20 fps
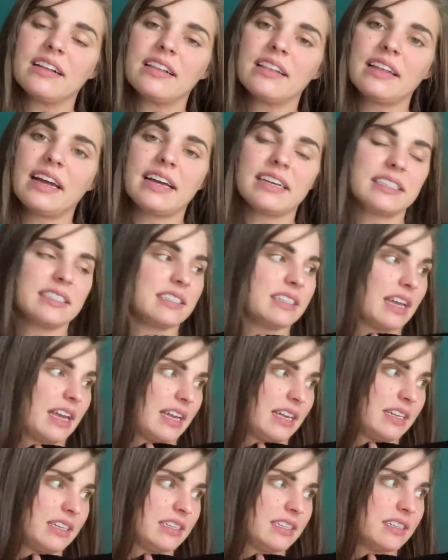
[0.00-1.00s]
last
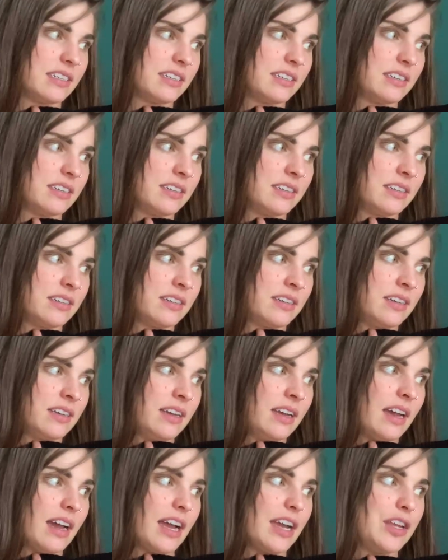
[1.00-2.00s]
night.
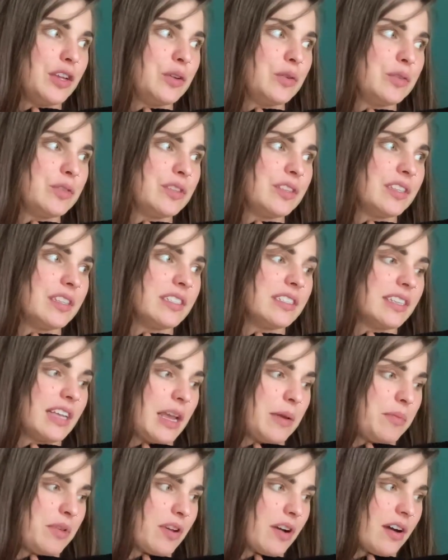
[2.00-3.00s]
I used the
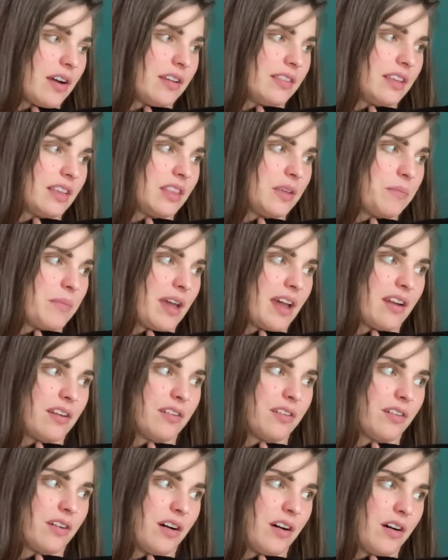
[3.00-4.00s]
same yarn that the
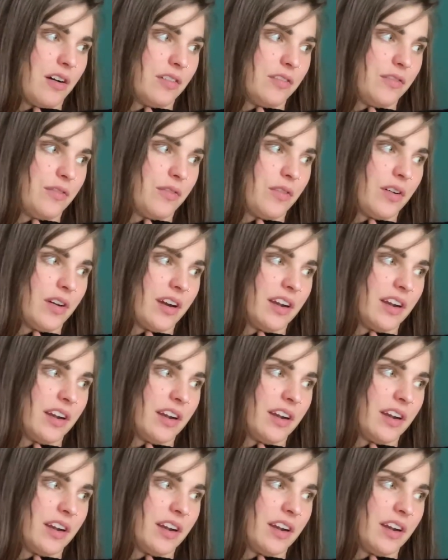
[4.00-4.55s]
pattern called for,